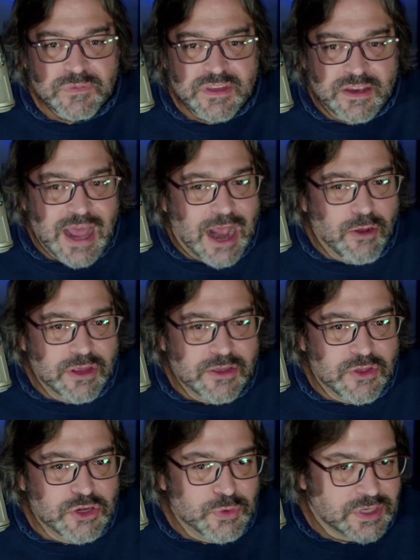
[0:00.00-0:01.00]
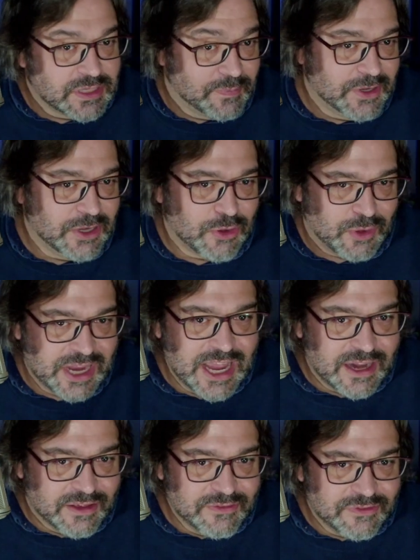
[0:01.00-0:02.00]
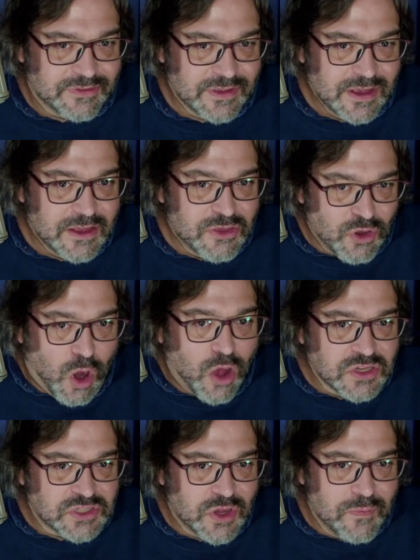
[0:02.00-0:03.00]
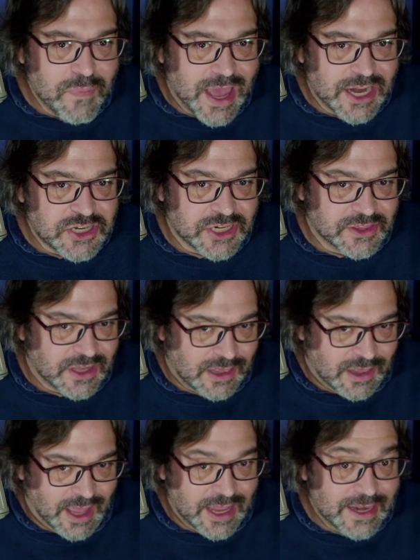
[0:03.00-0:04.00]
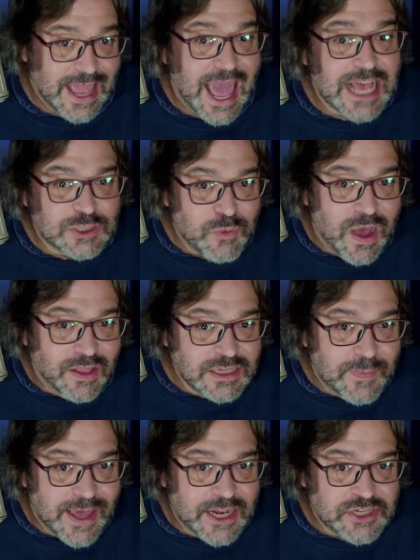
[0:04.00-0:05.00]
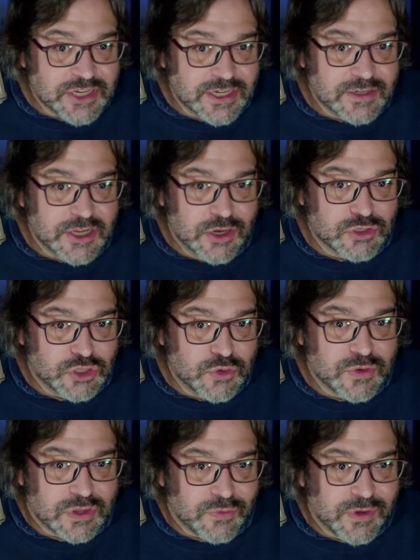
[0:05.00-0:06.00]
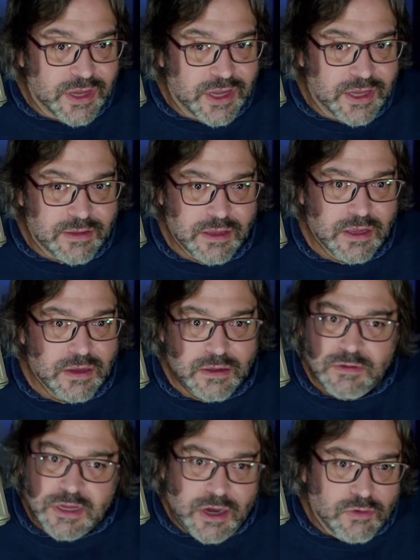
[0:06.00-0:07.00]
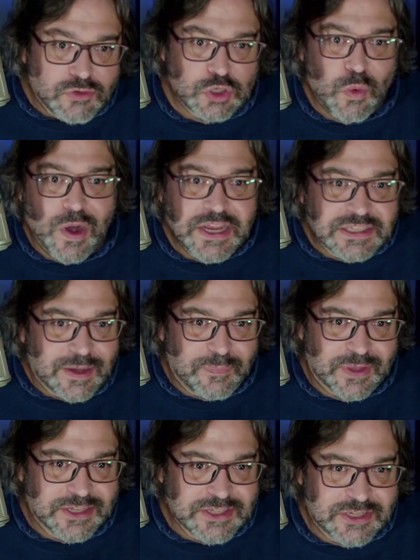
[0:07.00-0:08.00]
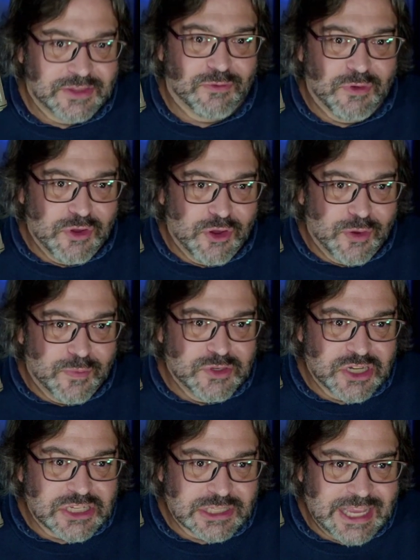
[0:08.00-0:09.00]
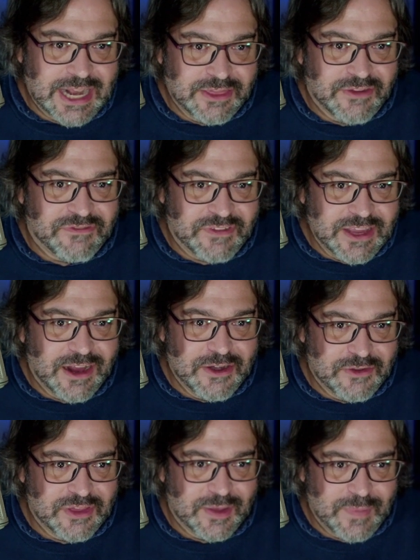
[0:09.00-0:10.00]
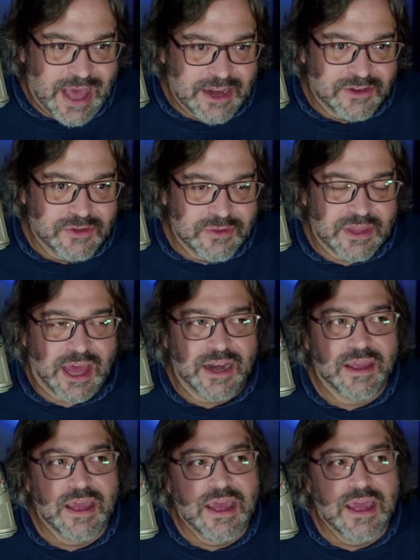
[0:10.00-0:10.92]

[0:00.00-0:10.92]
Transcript: not only are they doing something creative, they're also managing the client, as well as managing 2 or 3 20-somethings in the room, just getting their feet under them, how to do that.